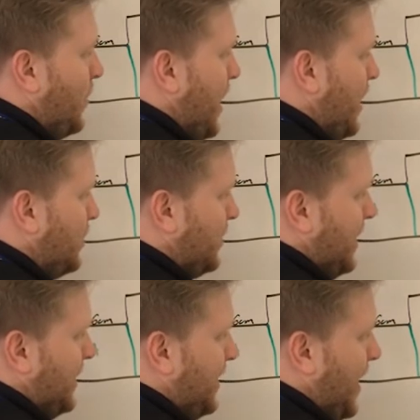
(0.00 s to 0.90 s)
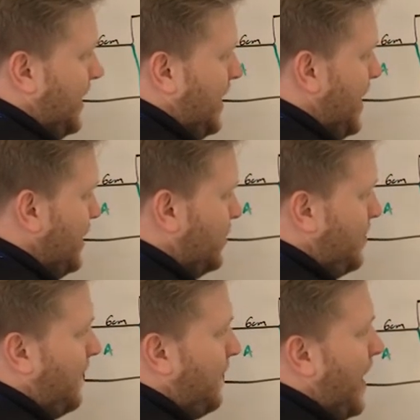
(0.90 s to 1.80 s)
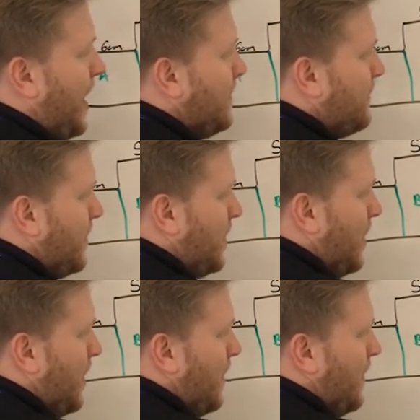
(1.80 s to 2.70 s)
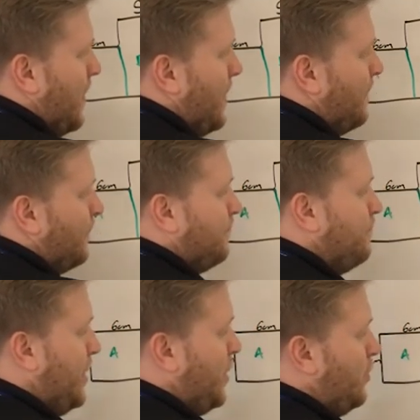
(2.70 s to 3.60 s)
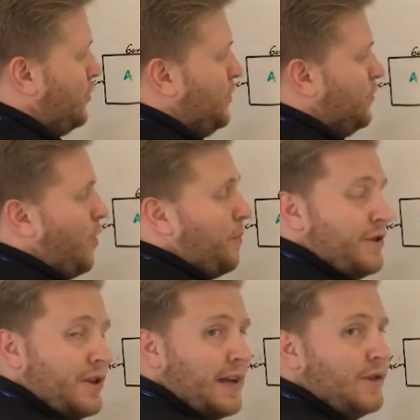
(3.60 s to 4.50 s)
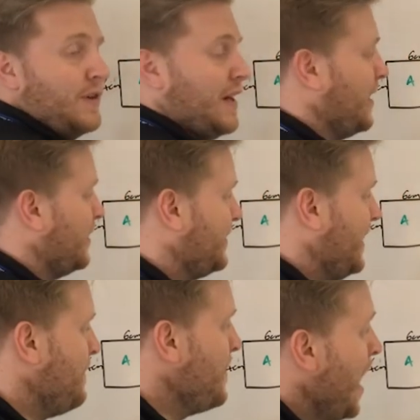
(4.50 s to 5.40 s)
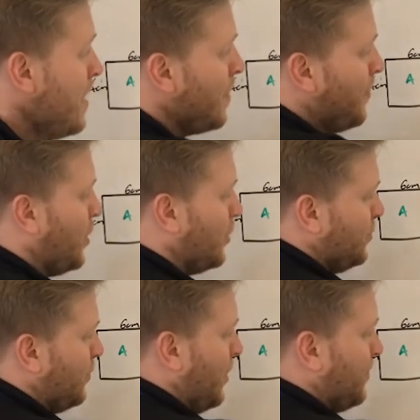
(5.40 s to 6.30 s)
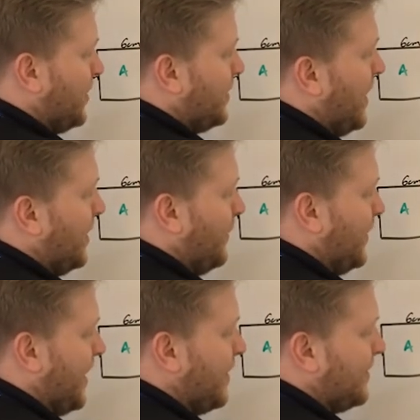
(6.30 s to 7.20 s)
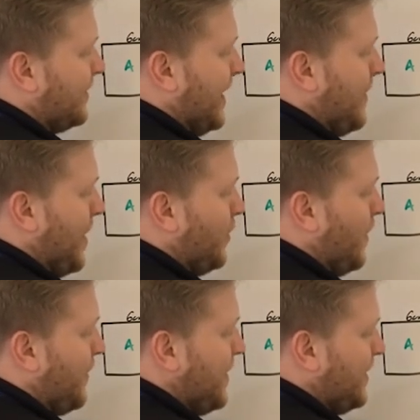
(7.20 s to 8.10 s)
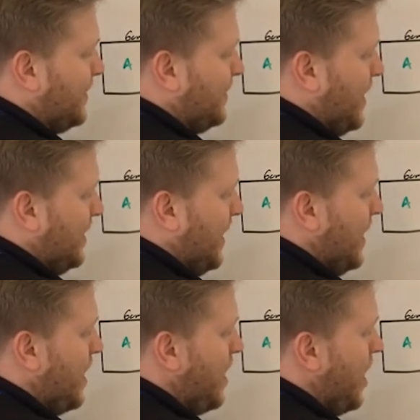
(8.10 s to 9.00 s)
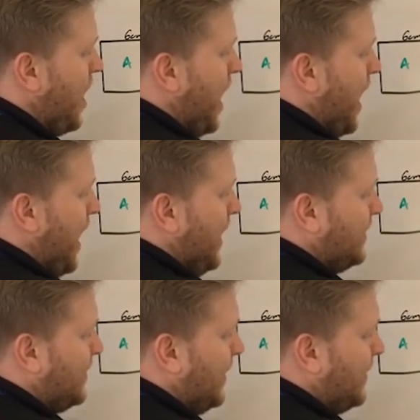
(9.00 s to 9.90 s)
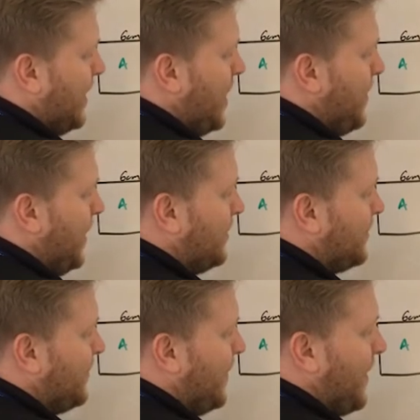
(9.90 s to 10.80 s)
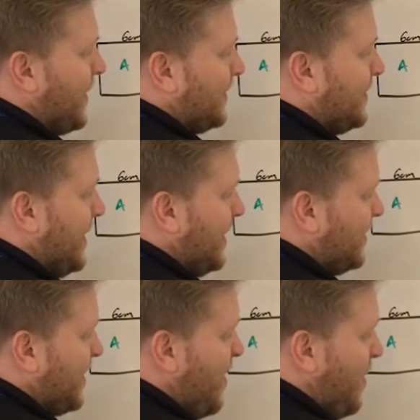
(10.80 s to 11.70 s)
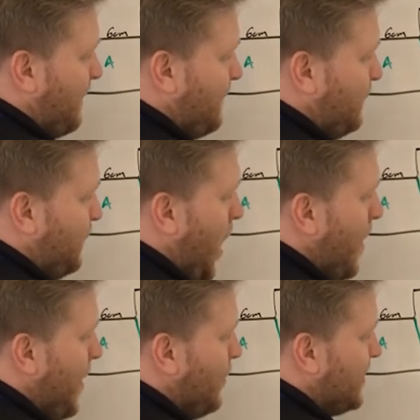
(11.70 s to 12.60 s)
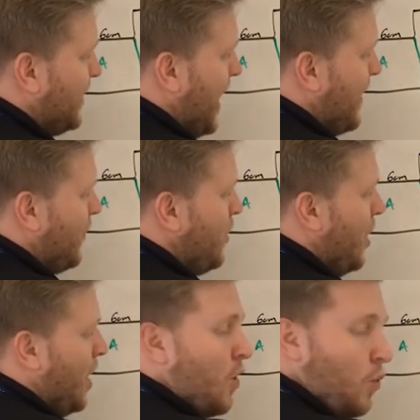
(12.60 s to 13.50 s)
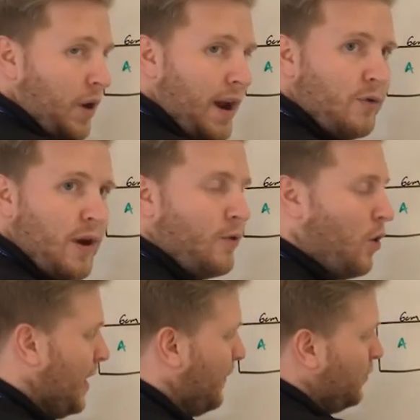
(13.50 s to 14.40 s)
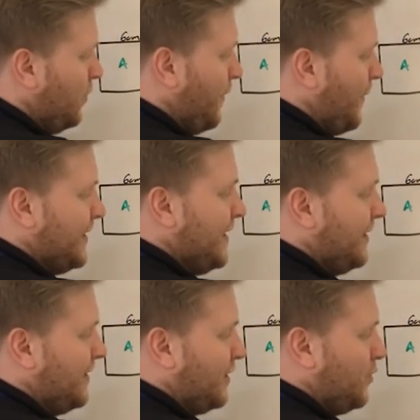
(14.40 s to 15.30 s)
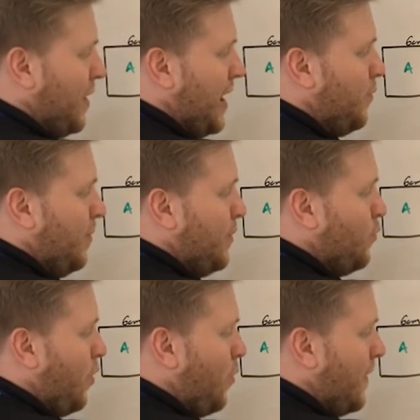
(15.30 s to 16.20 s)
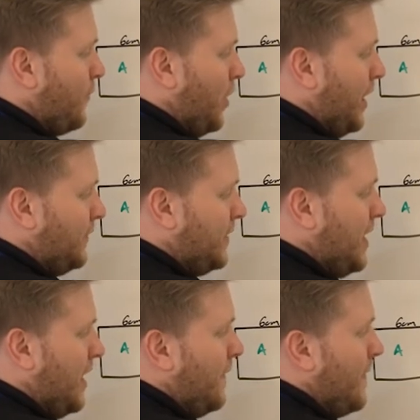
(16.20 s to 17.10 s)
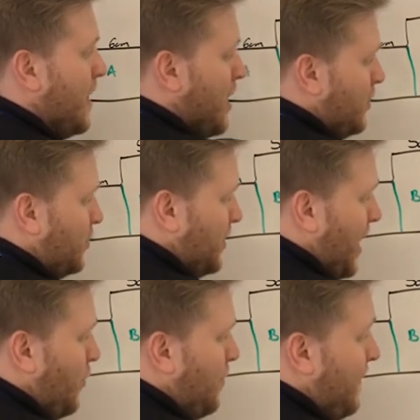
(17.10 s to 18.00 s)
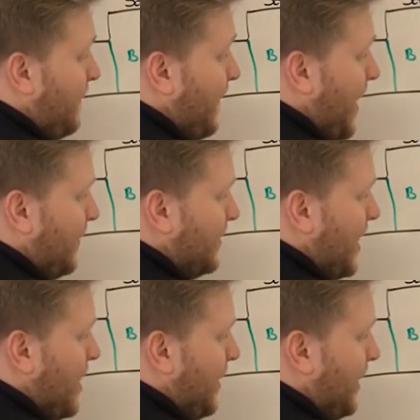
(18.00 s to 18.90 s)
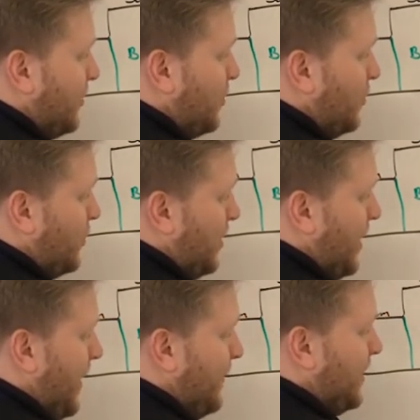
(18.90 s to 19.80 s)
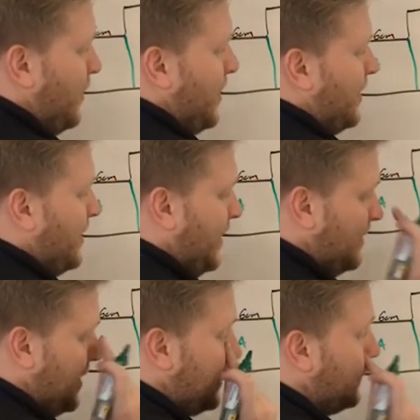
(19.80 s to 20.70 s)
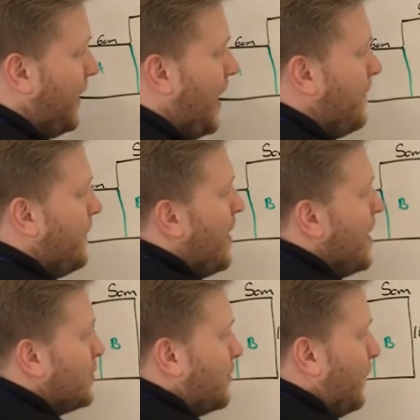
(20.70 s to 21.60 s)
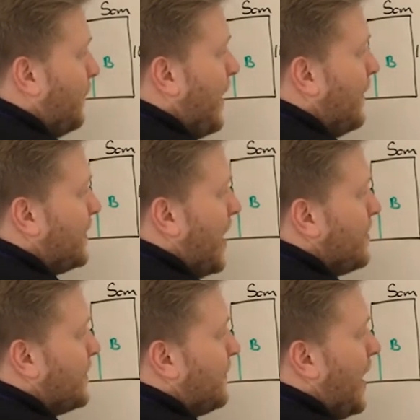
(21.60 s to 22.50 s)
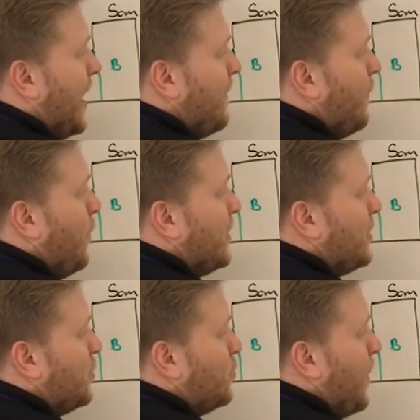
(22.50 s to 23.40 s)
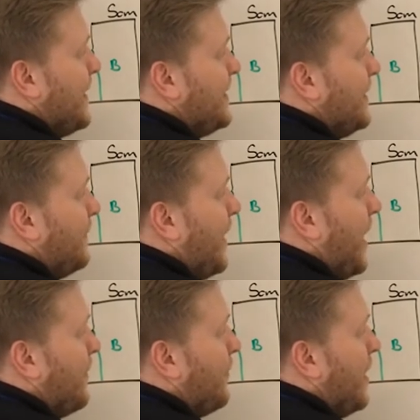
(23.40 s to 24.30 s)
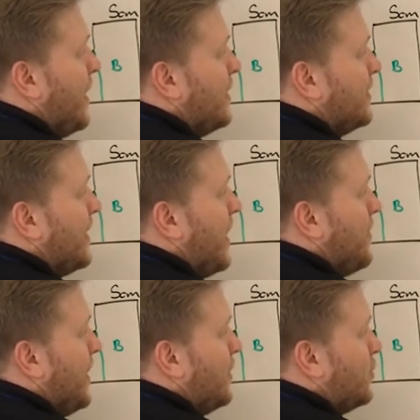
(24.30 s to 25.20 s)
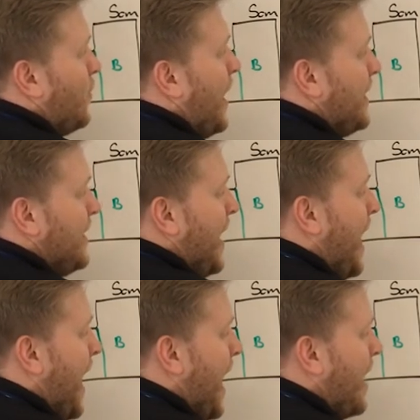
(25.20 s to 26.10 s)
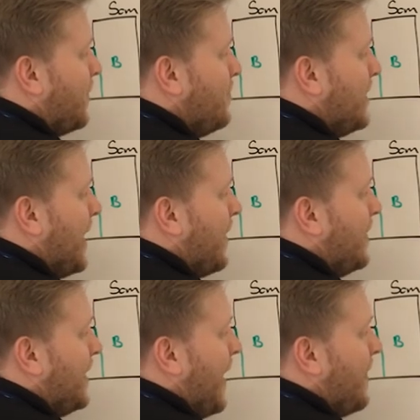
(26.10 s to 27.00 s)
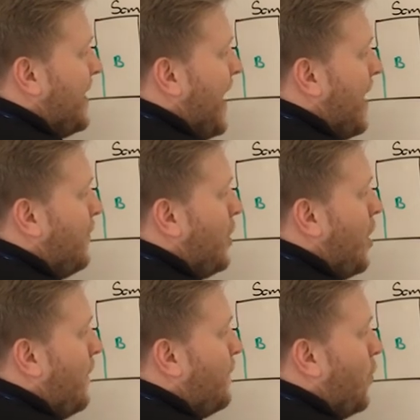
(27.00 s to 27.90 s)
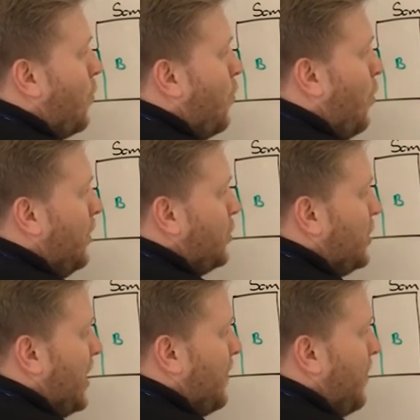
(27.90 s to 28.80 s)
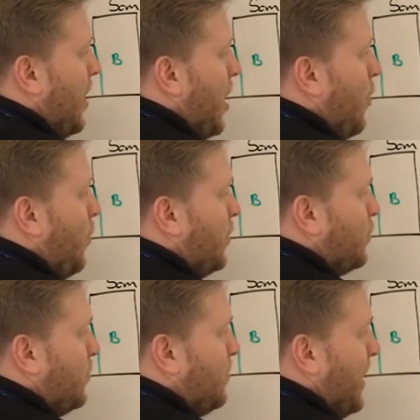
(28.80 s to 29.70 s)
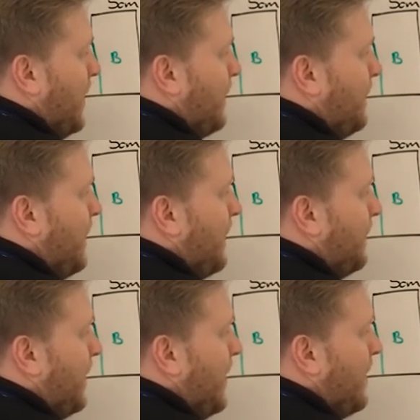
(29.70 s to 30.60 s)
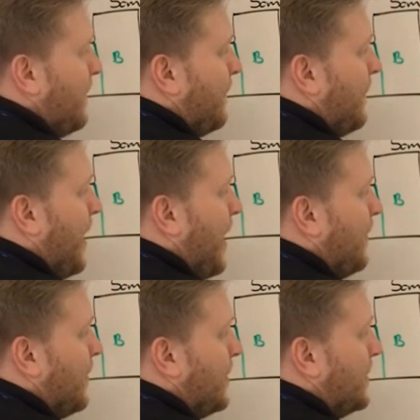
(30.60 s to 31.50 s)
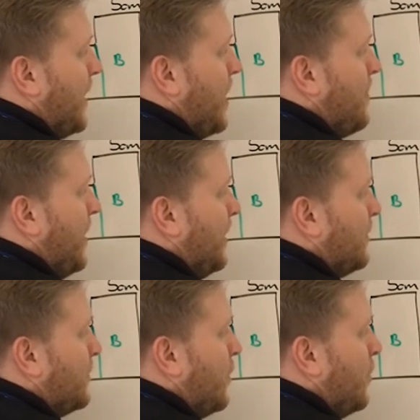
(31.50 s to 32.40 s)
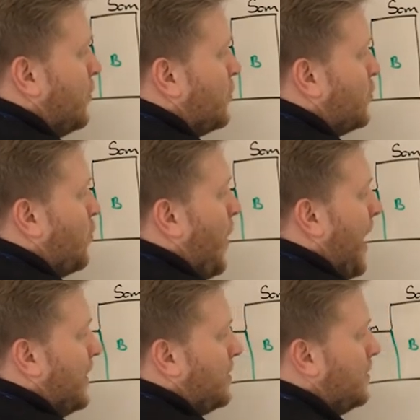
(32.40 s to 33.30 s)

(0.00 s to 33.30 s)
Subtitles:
Okay, because this side here is going to be 5 because we know opposite sides of a rectangle are the same. But because I know the opposite sides of rectangles are the same, I know that this here is 6 centimetres. And if that's 6 and the full amount is 11, whatever I've got left over, if I take 6 away, will be what I've got left here. So that would be 5 centimetres, because 11 take away 6 is 5. So I've got 5 times 5, which is 25 centimetres squared. Add them together to get the area of the whole shape, which would be 55 centimetres squared.